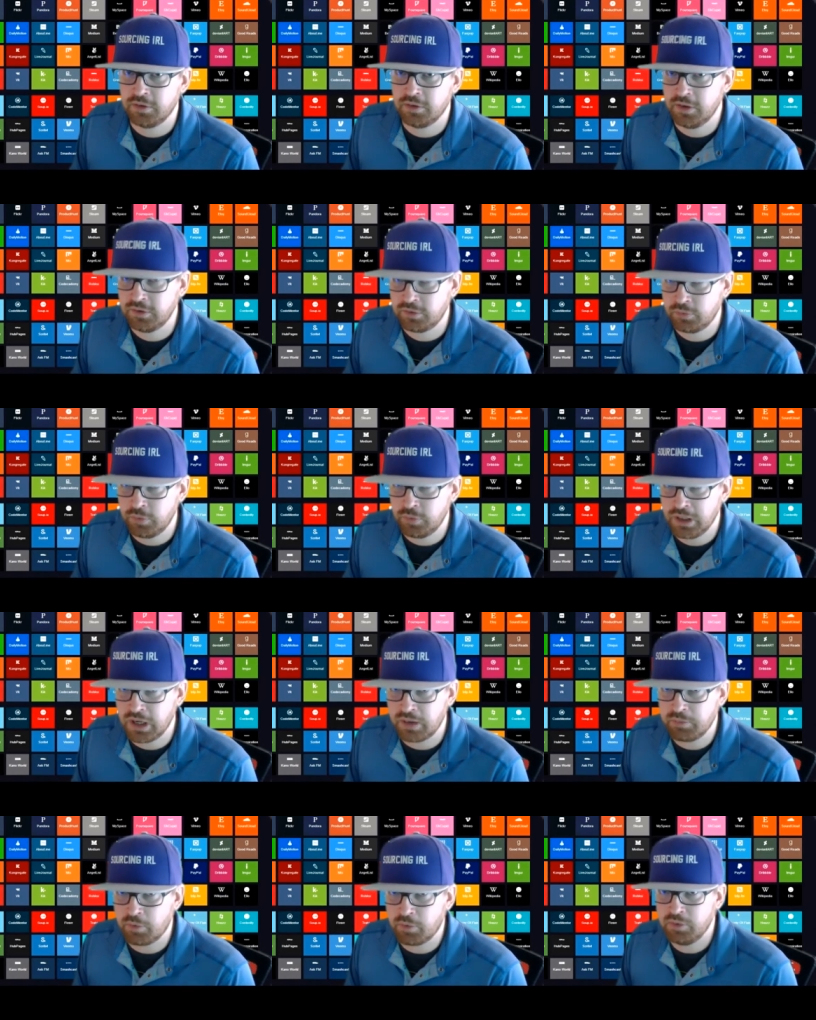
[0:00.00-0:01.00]
This
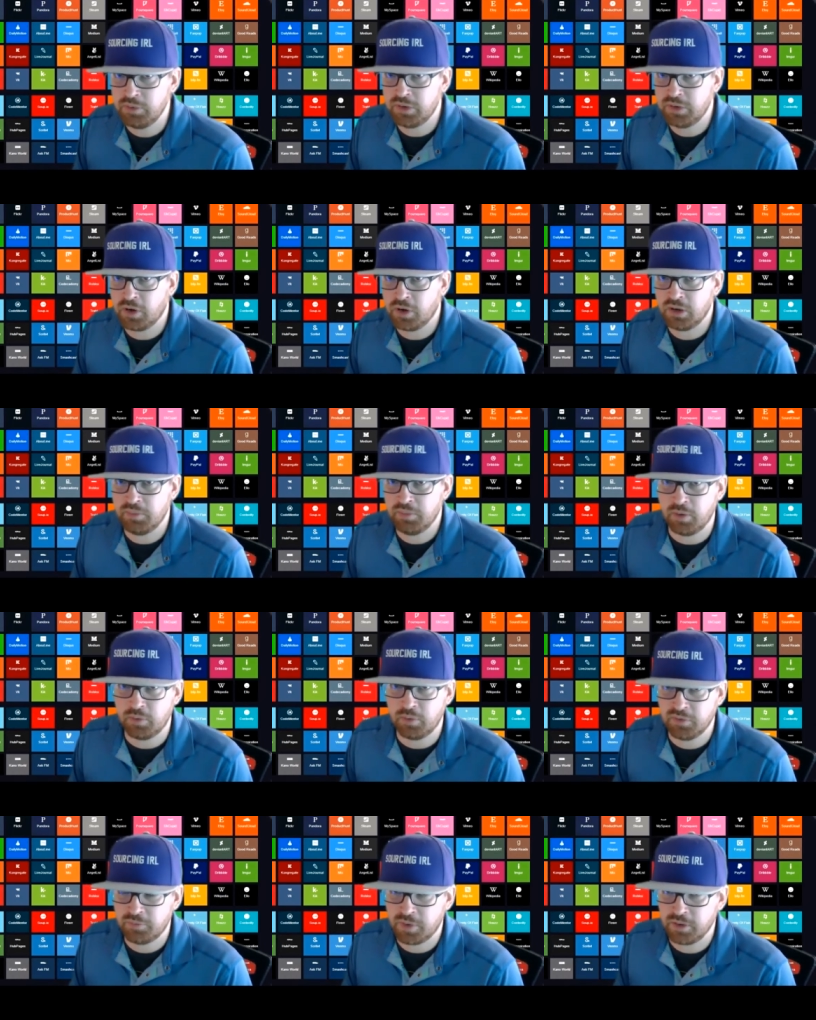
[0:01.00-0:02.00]
week, I'm going to be talking about
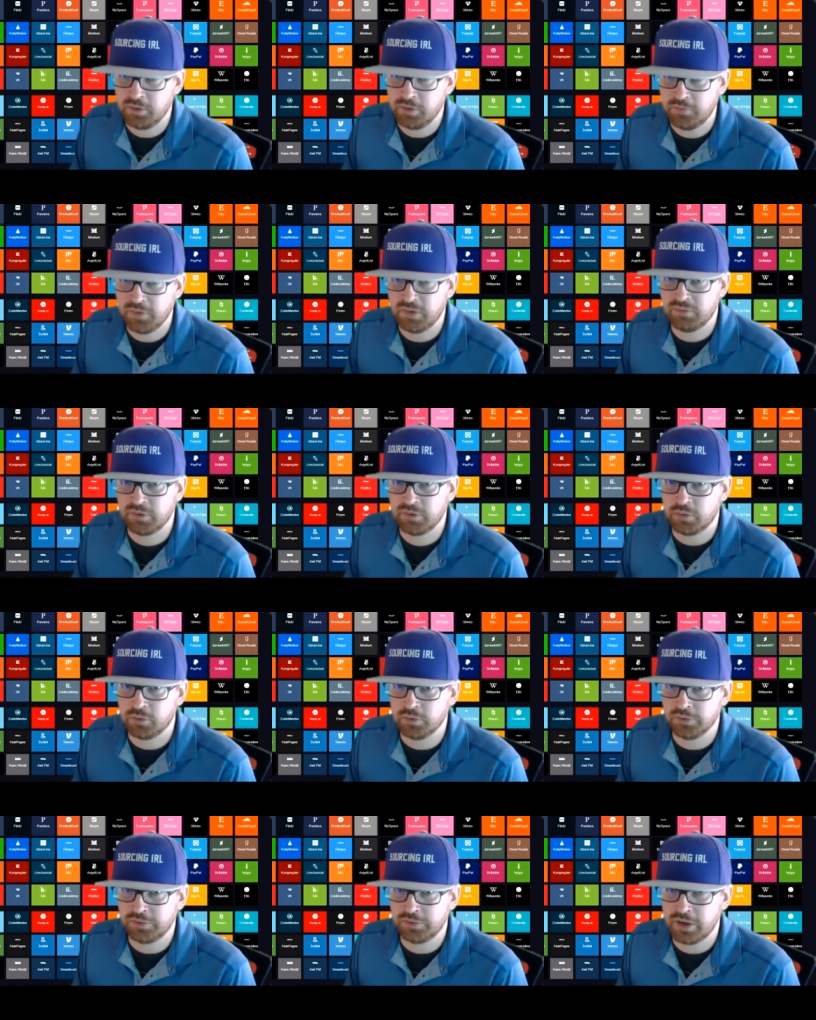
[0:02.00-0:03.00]
one of my new favorite
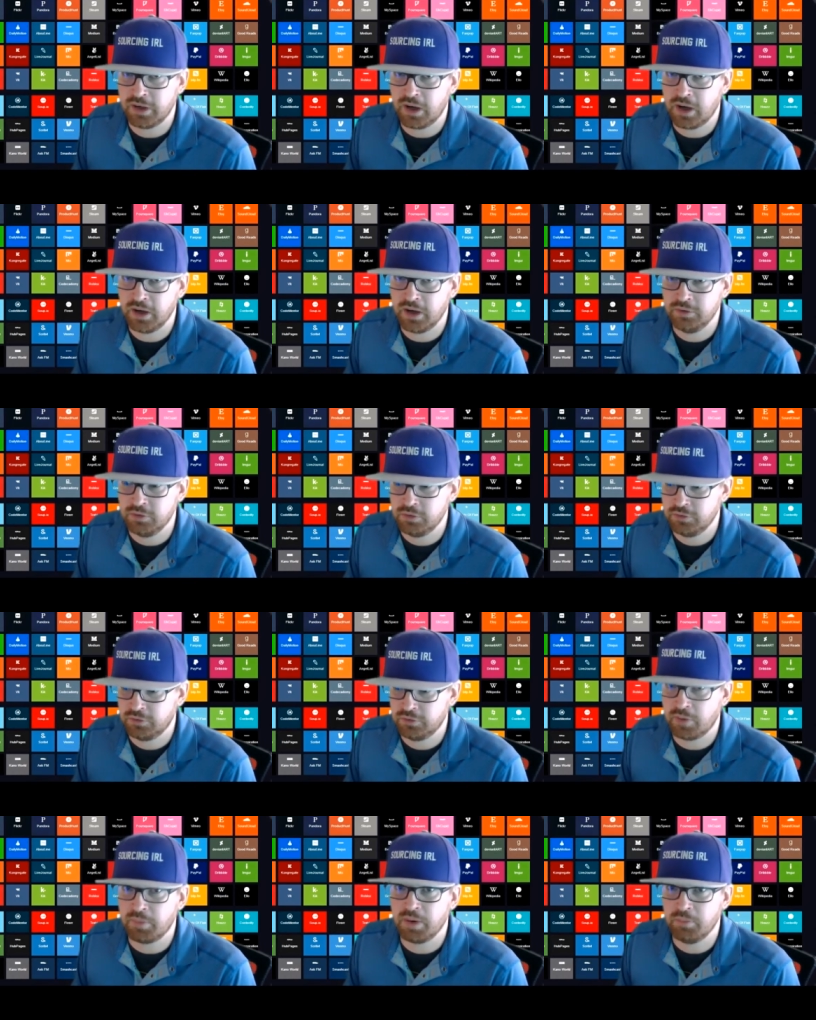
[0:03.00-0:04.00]
tools that I
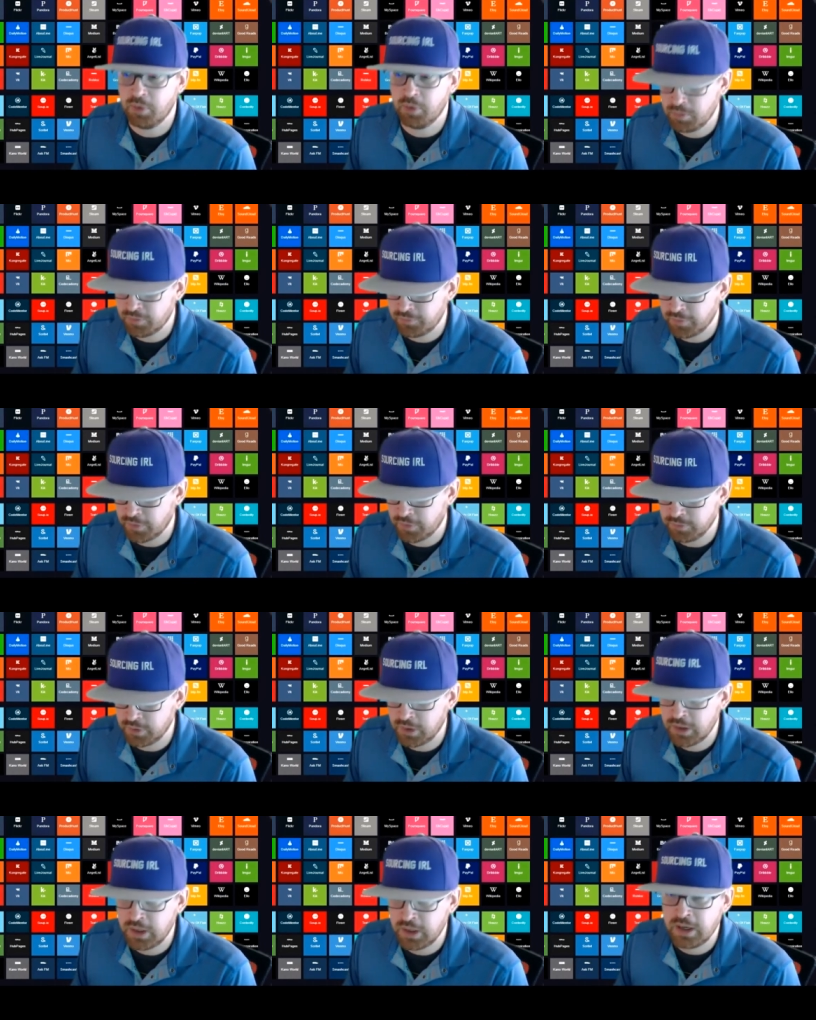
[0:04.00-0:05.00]
use on my mobile phone.
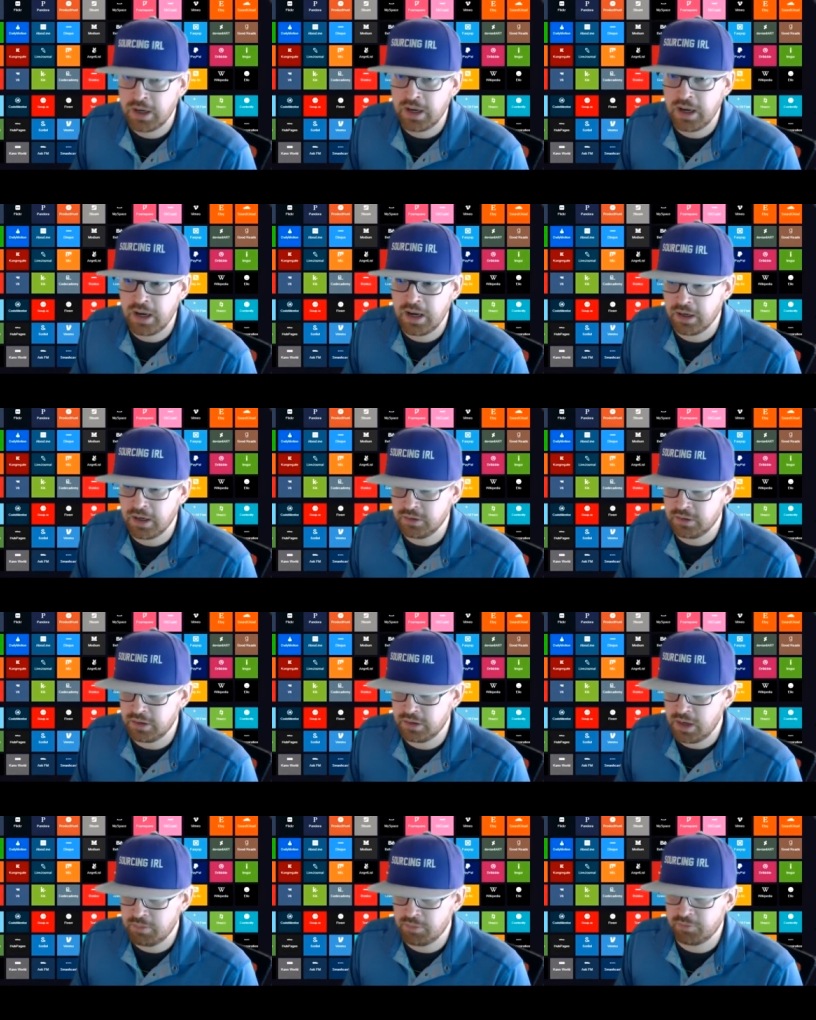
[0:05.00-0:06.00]
And the
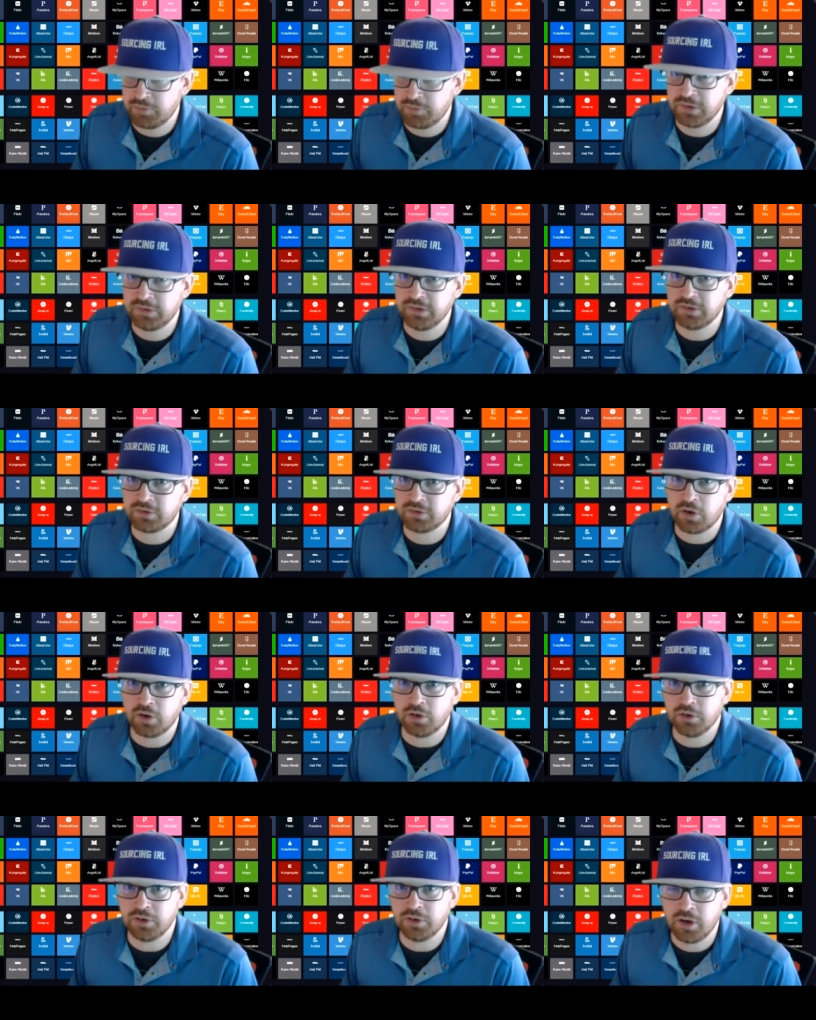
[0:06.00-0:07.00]
name of this is
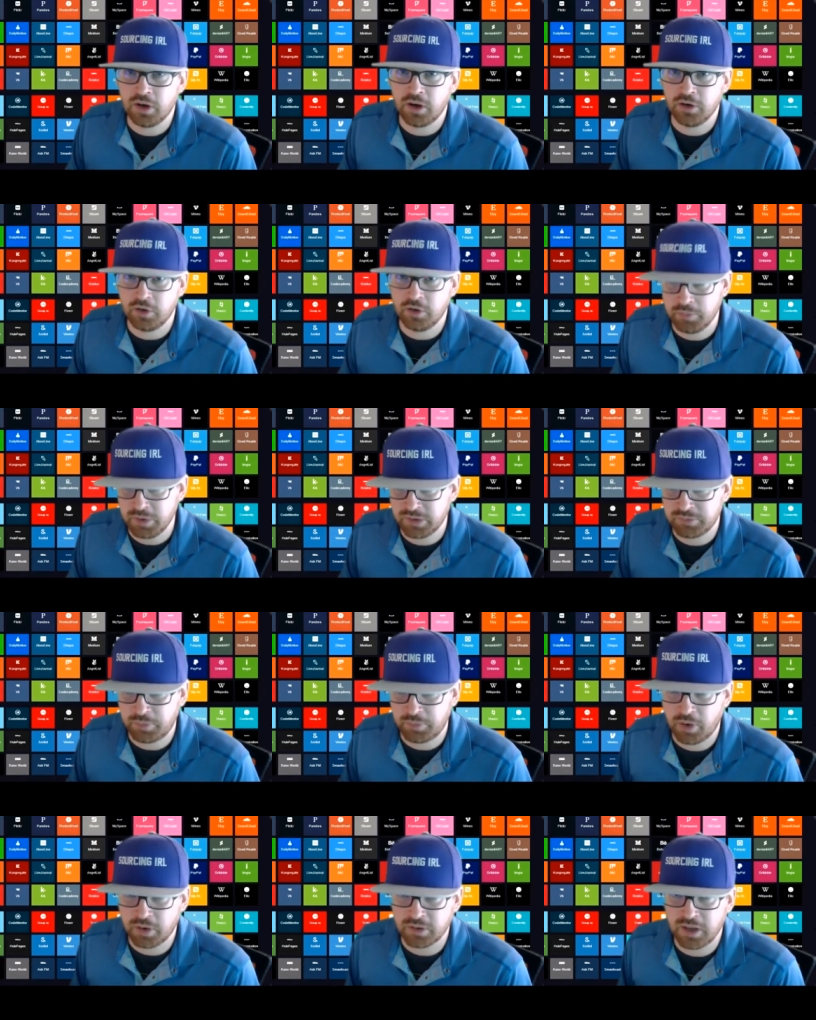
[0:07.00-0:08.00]
called Adobe
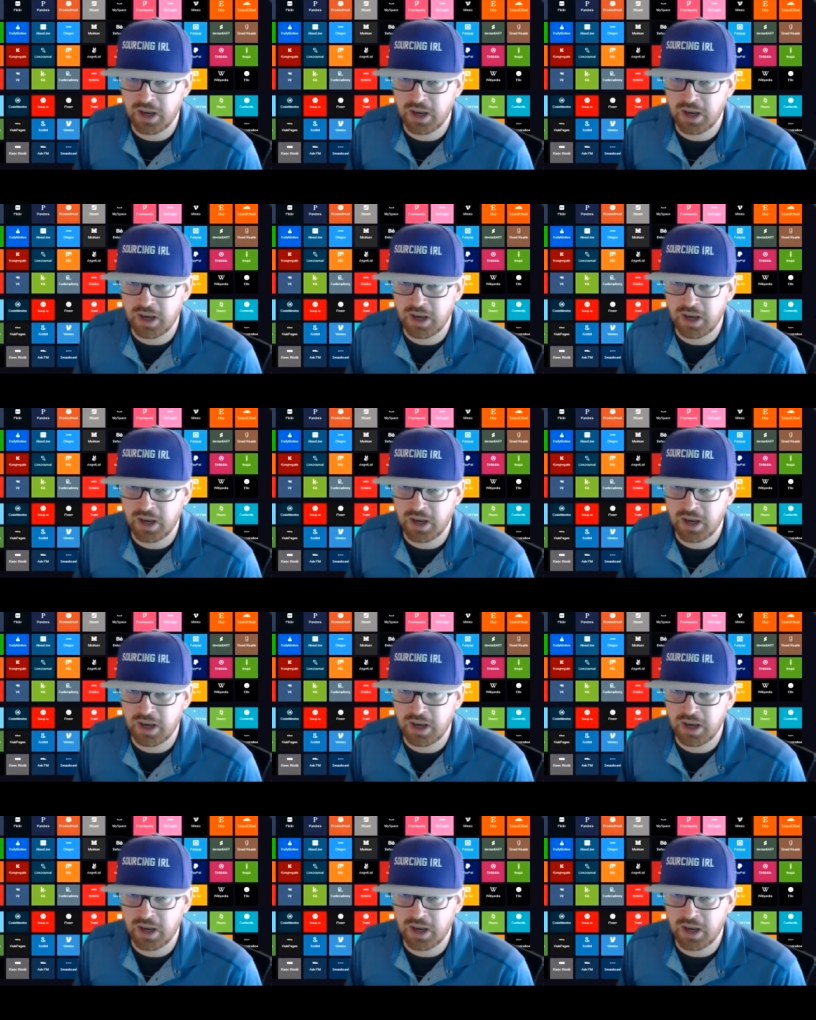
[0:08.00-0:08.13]
Spark.